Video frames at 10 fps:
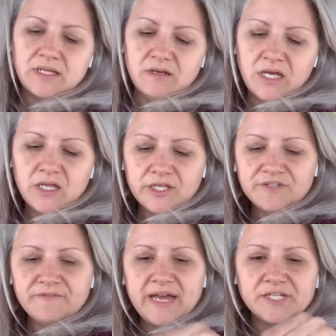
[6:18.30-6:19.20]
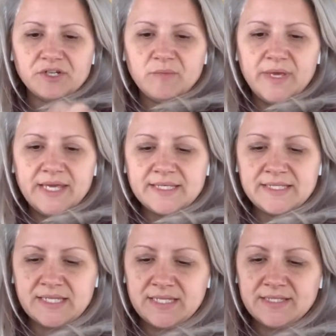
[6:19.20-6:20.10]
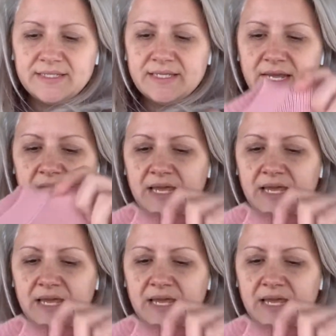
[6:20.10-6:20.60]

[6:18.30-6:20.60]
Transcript: English Factory piece. This is a